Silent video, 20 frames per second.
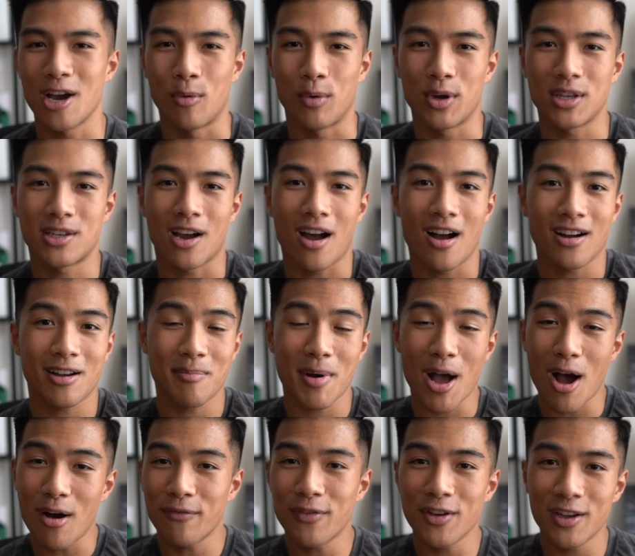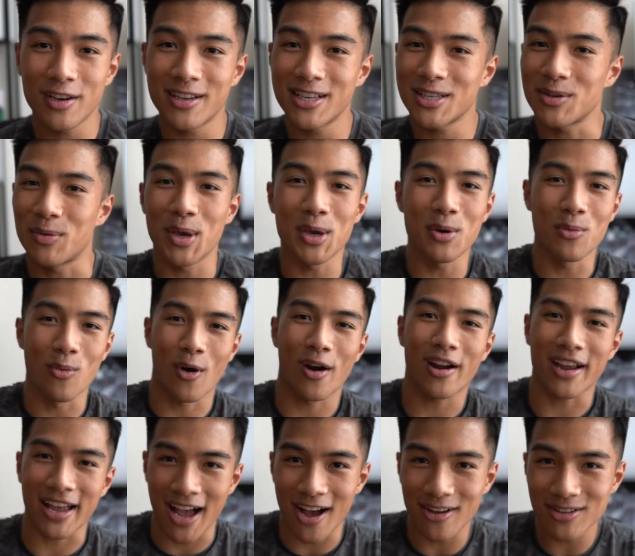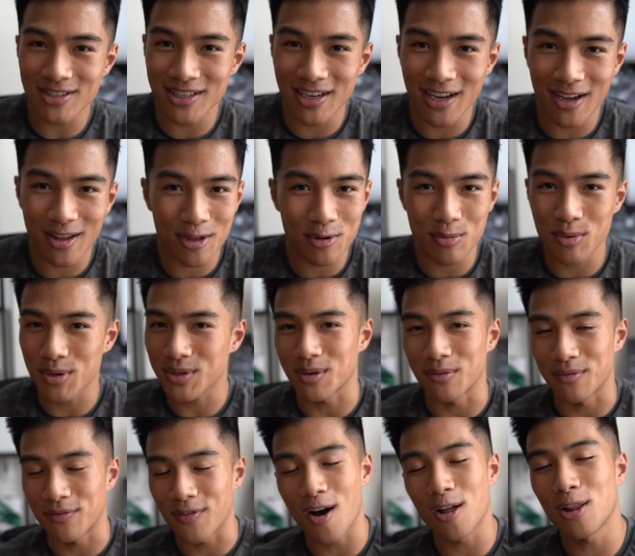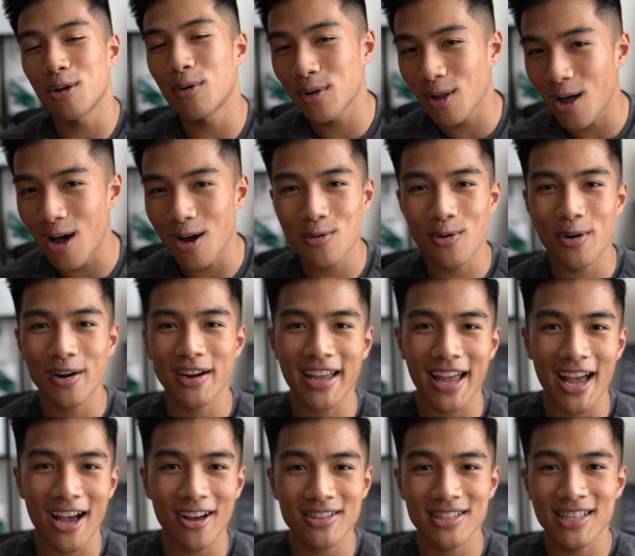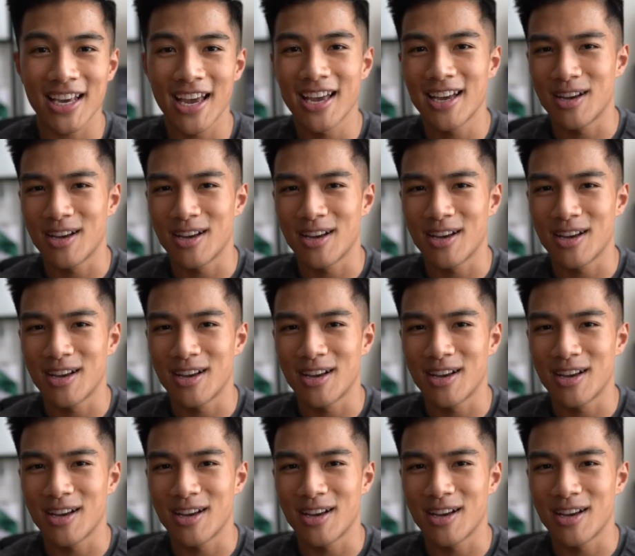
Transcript: We talk about fitness, we work out together with some follow along workouts,